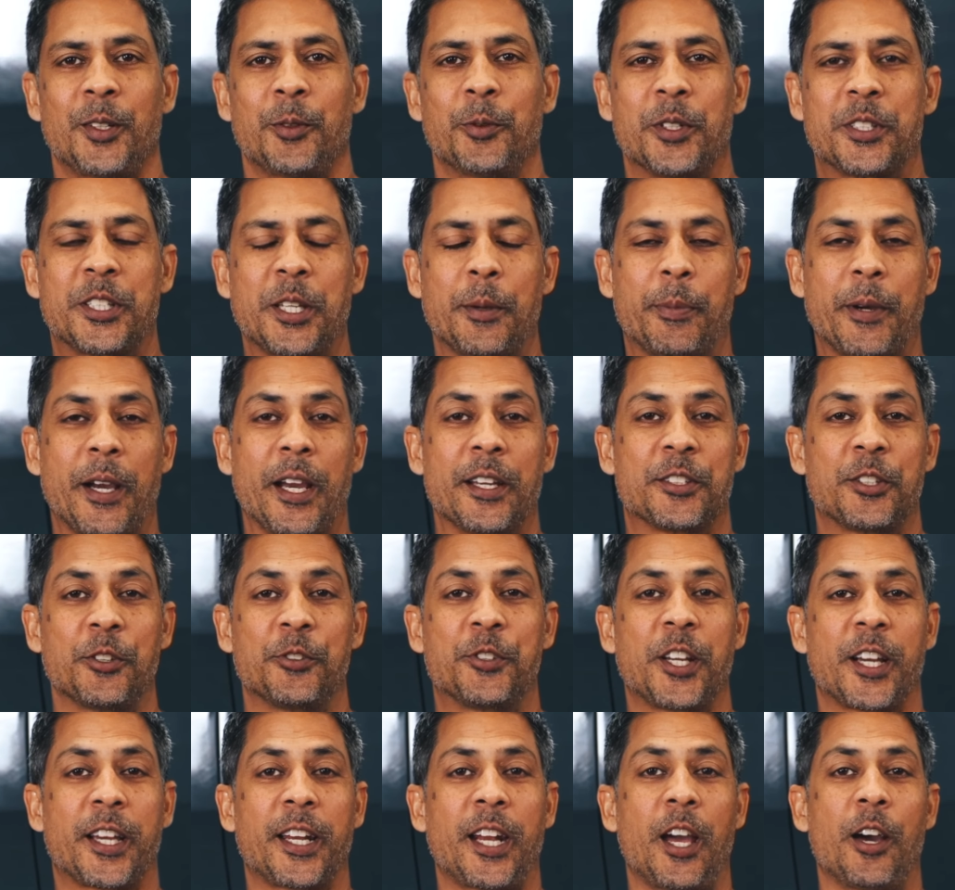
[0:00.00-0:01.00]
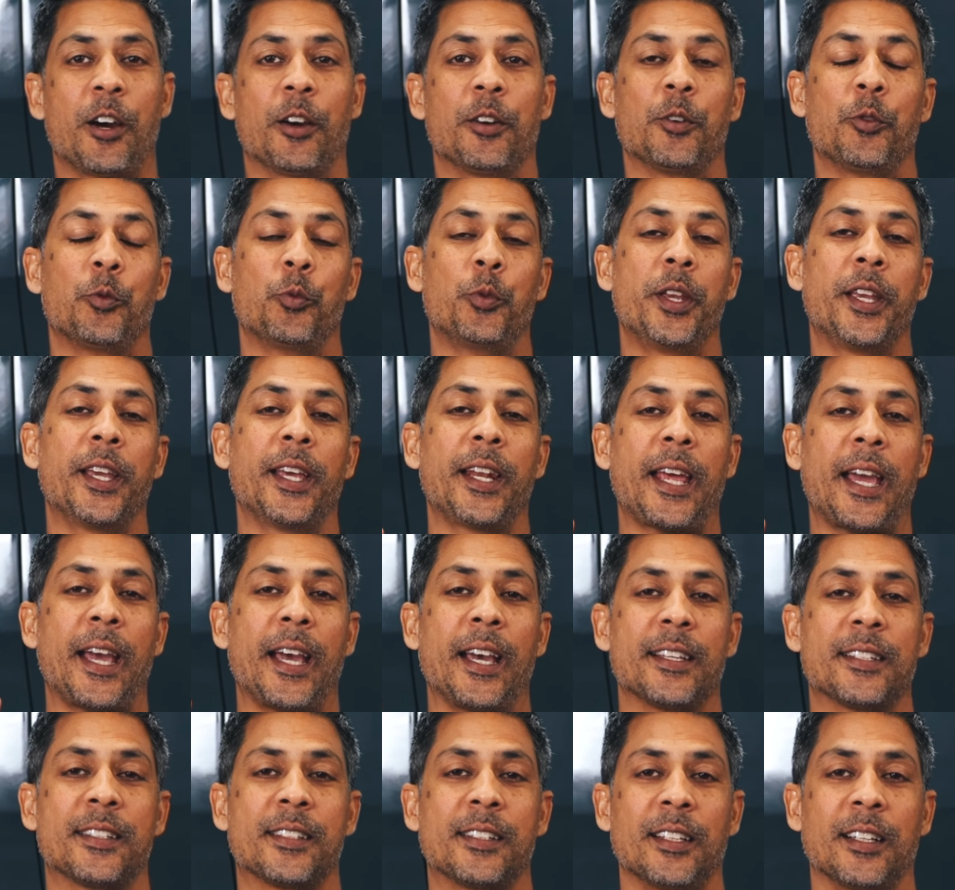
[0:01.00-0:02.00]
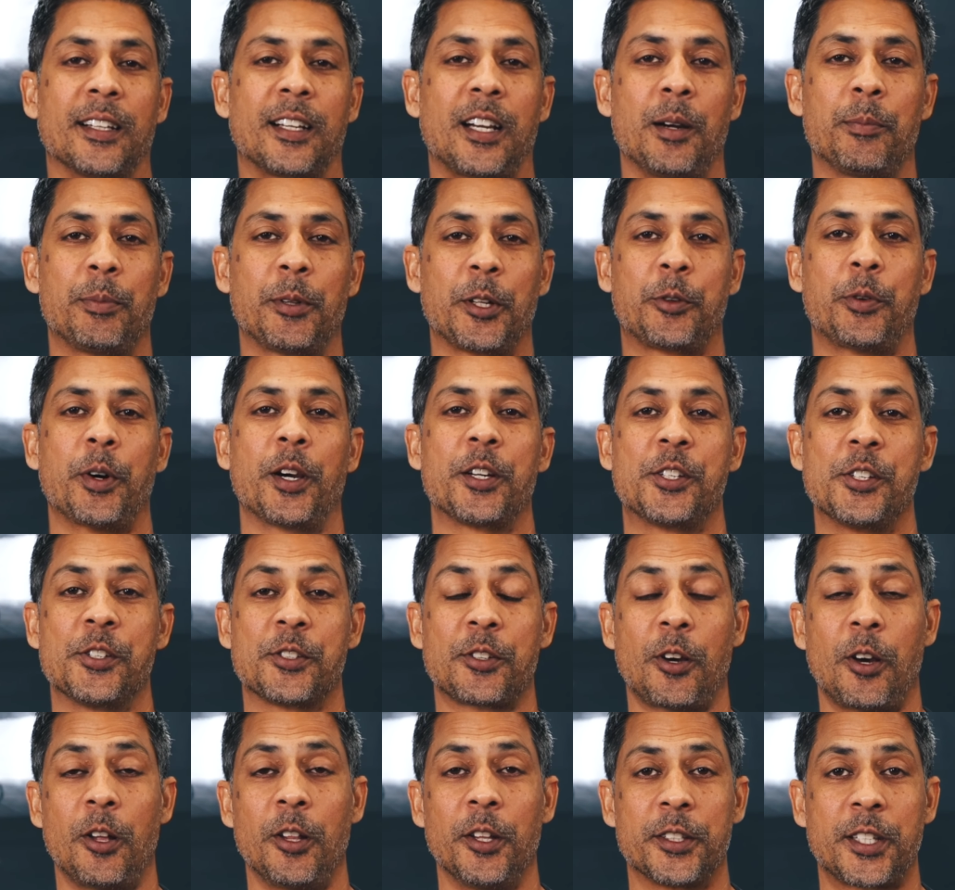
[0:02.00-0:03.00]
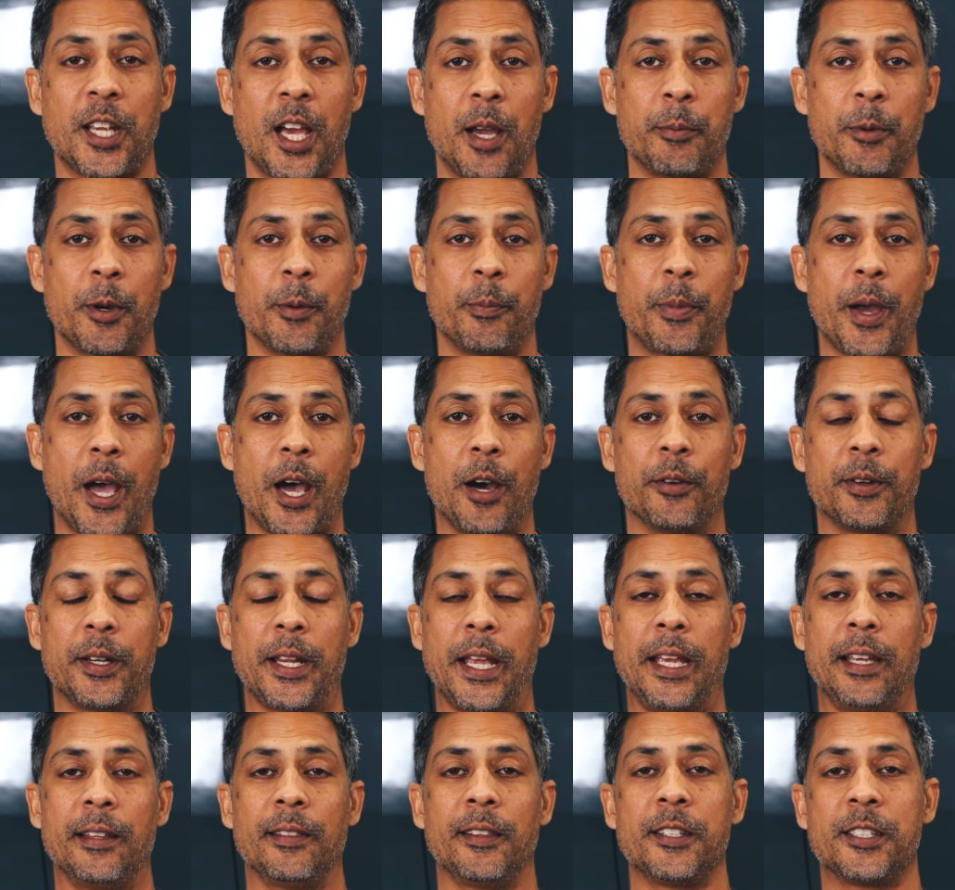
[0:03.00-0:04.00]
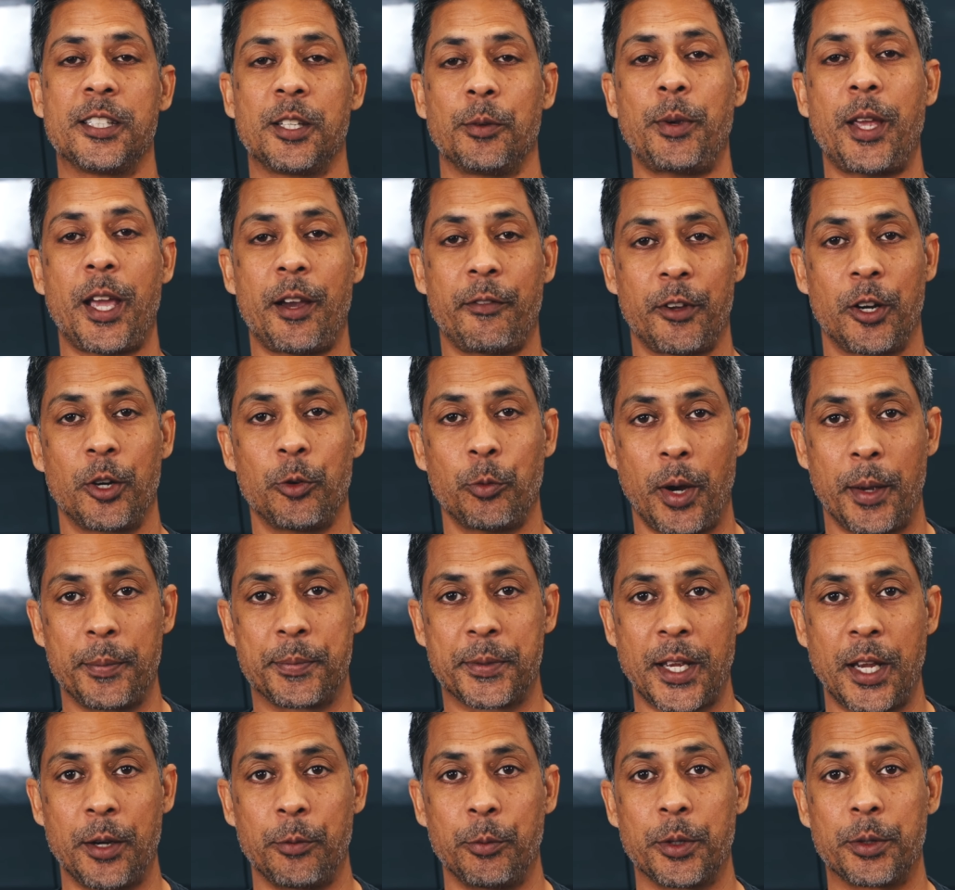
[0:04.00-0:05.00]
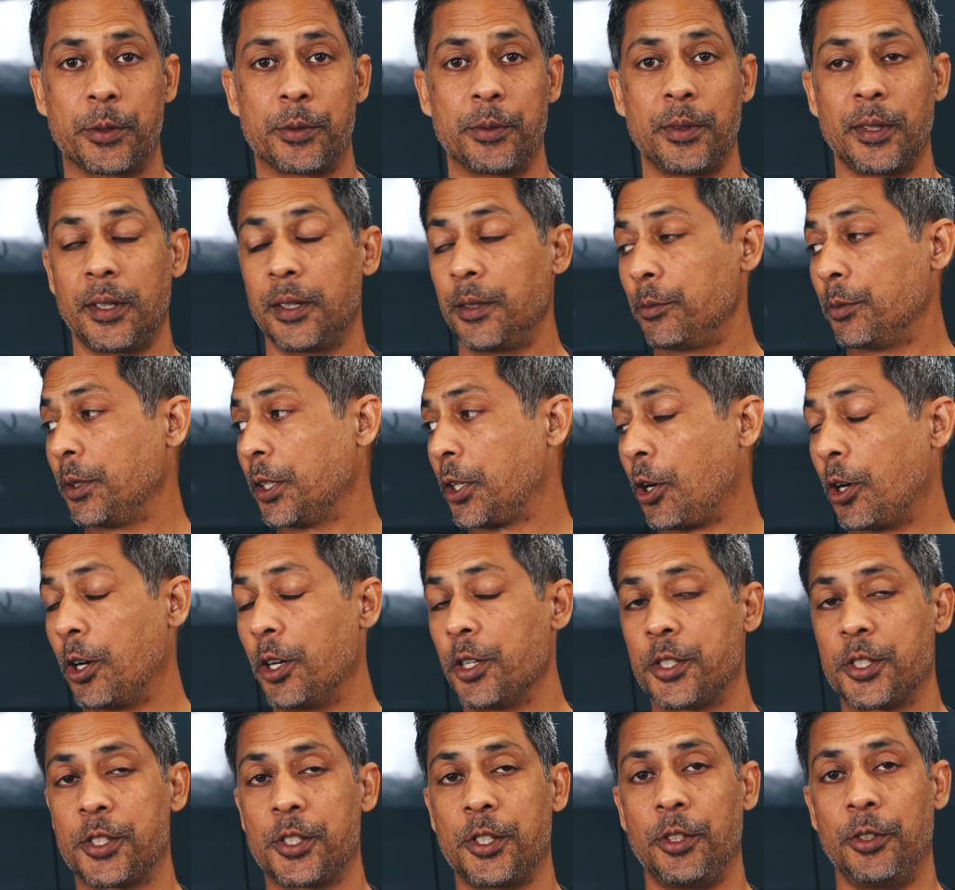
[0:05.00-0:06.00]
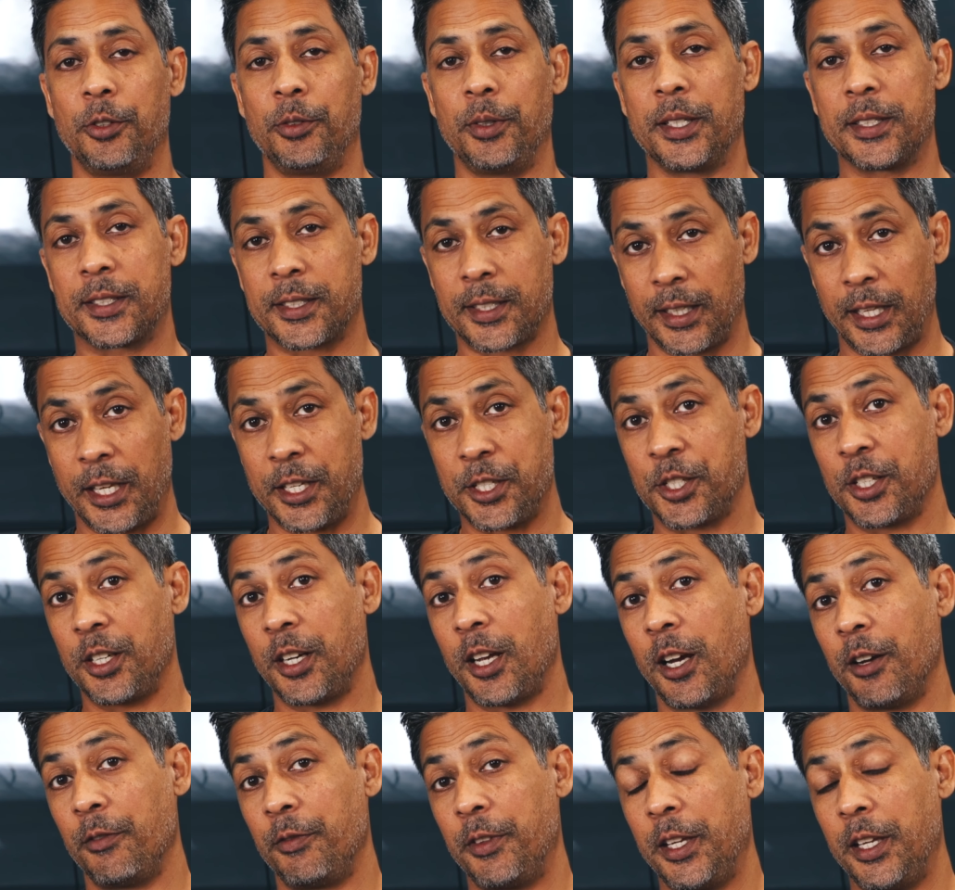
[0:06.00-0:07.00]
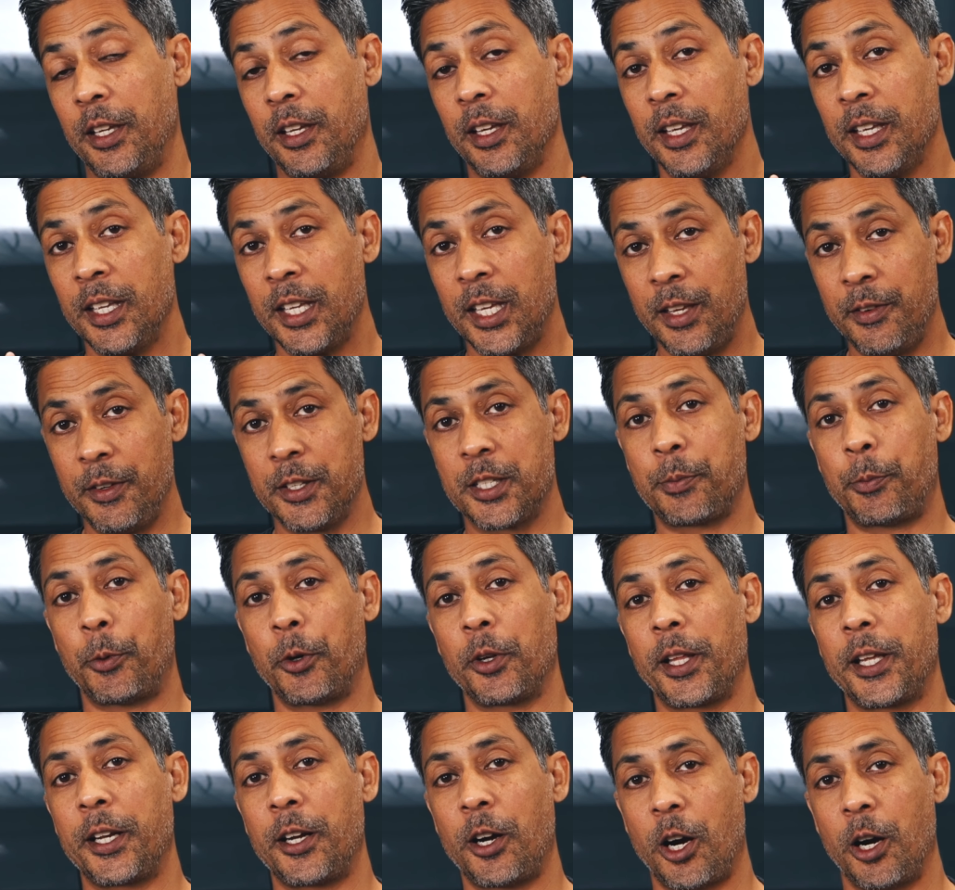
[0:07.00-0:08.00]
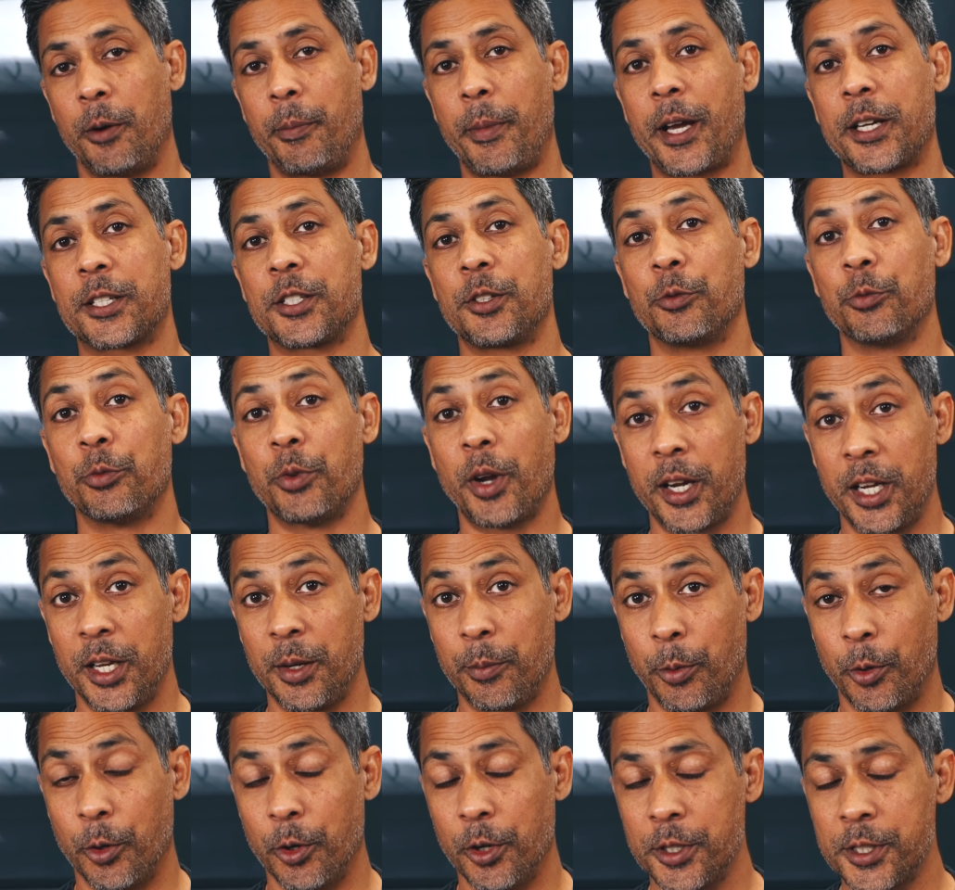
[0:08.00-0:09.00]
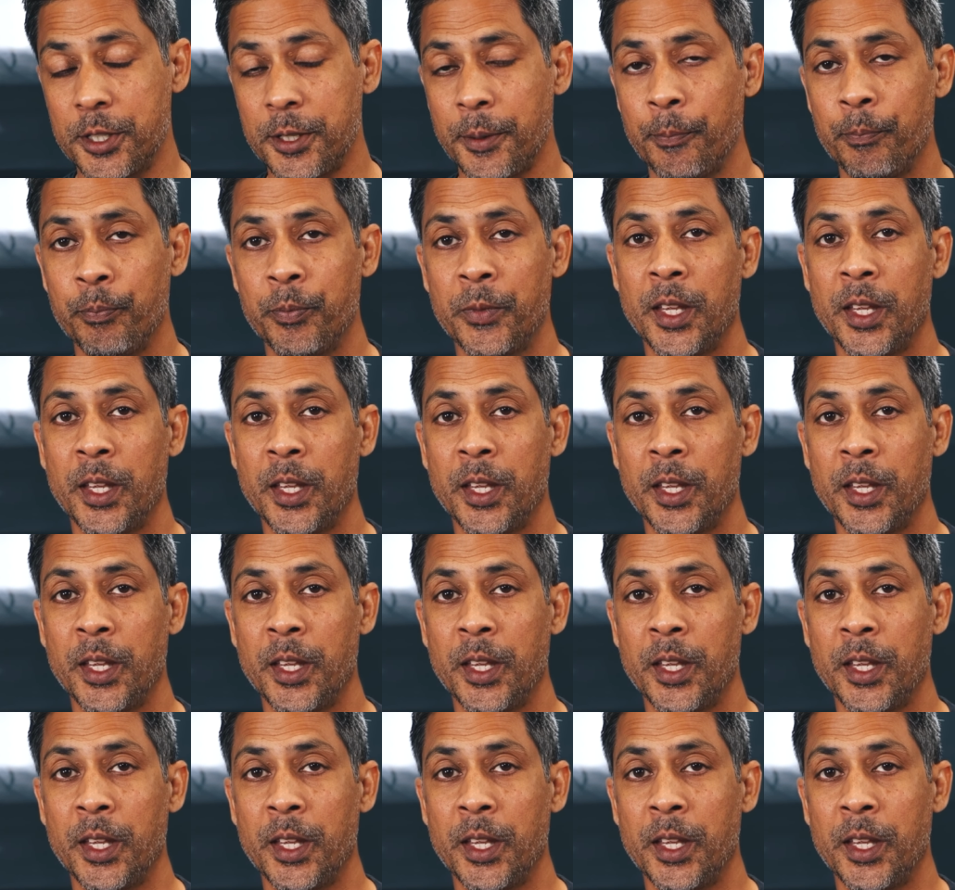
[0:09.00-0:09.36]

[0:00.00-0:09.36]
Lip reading: What's up, guys? So check it out. We get asked a couple of questions all the time about a listing we have on our website with regards to installation of the Sportline RMAXX running boards.